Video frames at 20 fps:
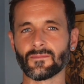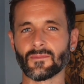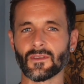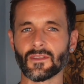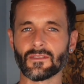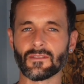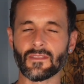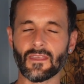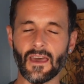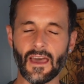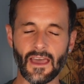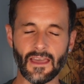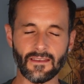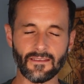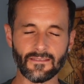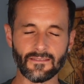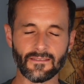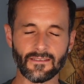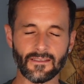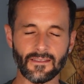
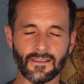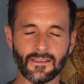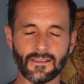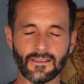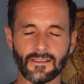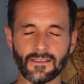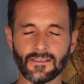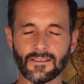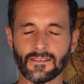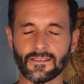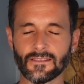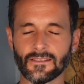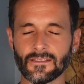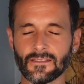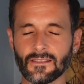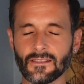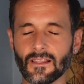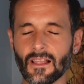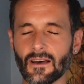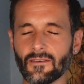That
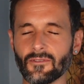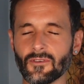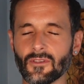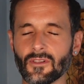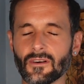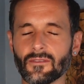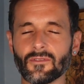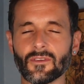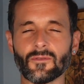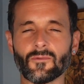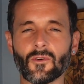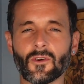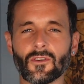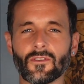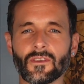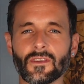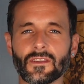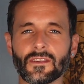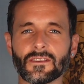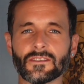level of
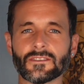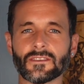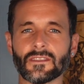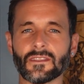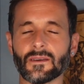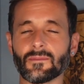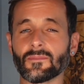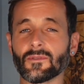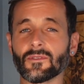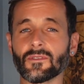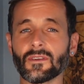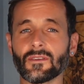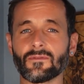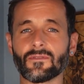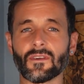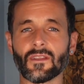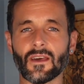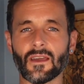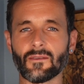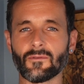unworthiness and a belief
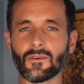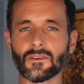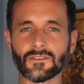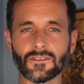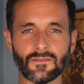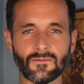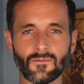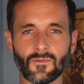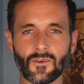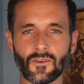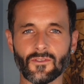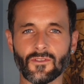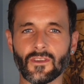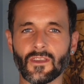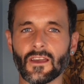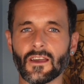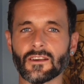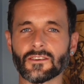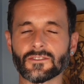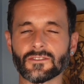that I wasn't worthy
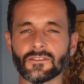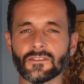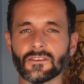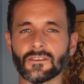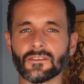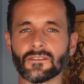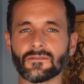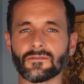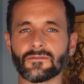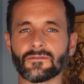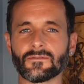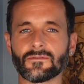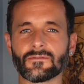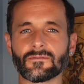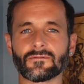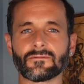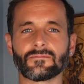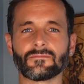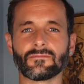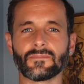actually of
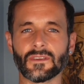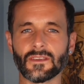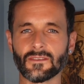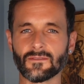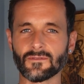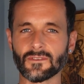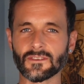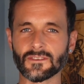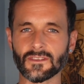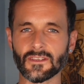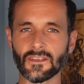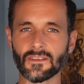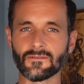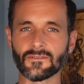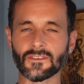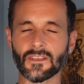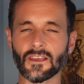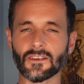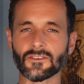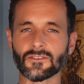being received
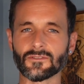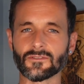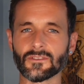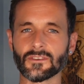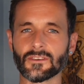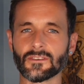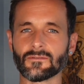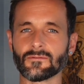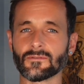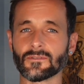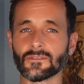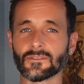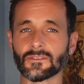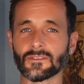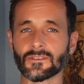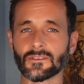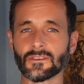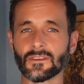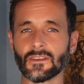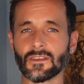sexually
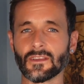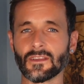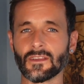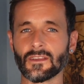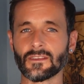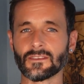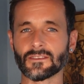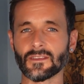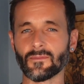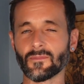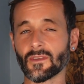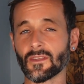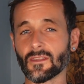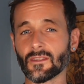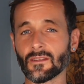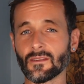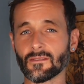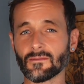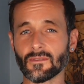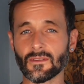was something
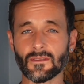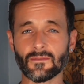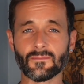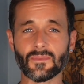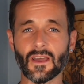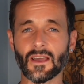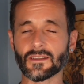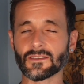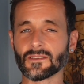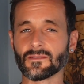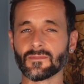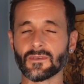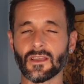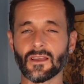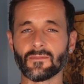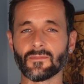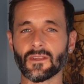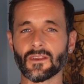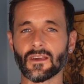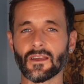that impacted me.
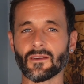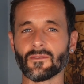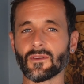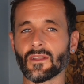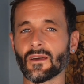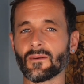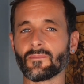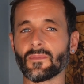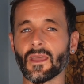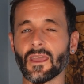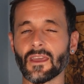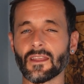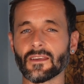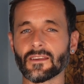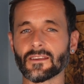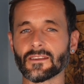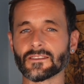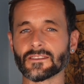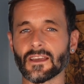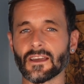I would have
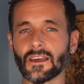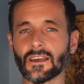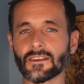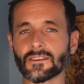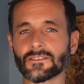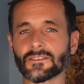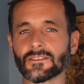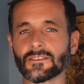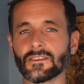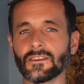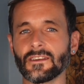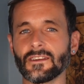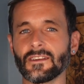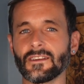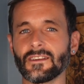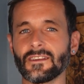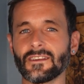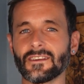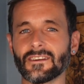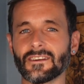panic attacks
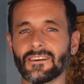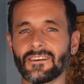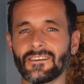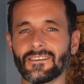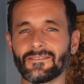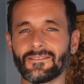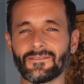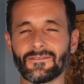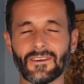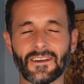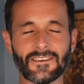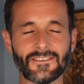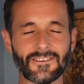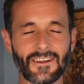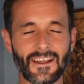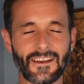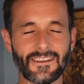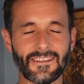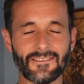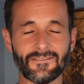if I
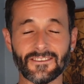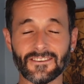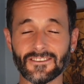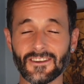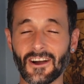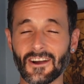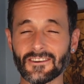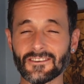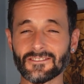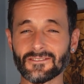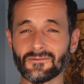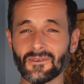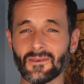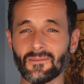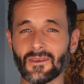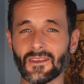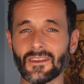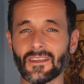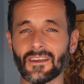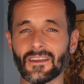tried to even talk to
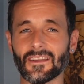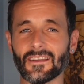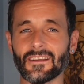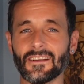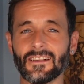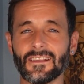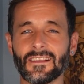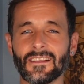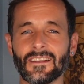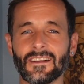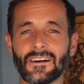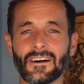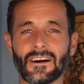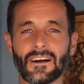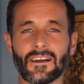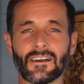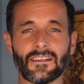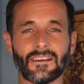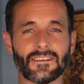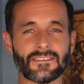women.
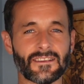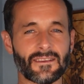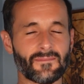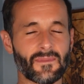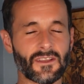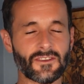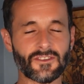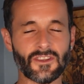As I mentioned,